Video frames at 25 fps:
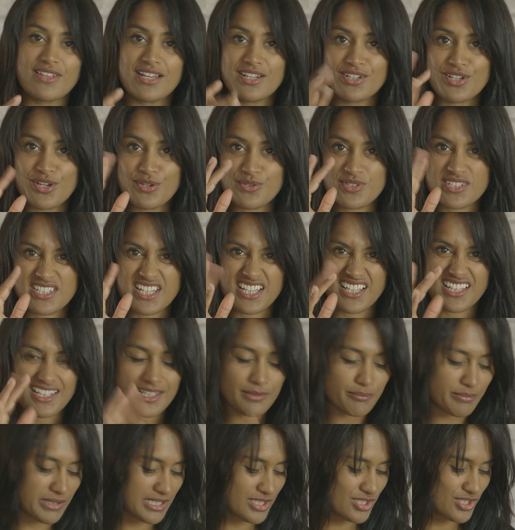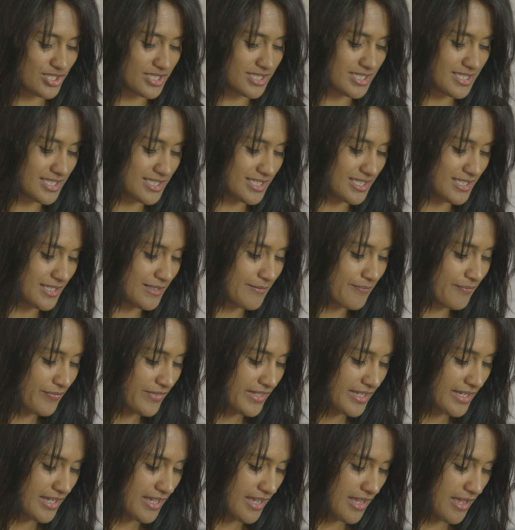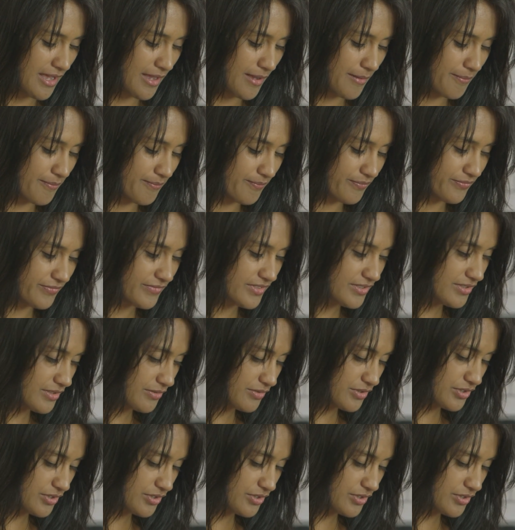that nose-tingling pungency. So I'm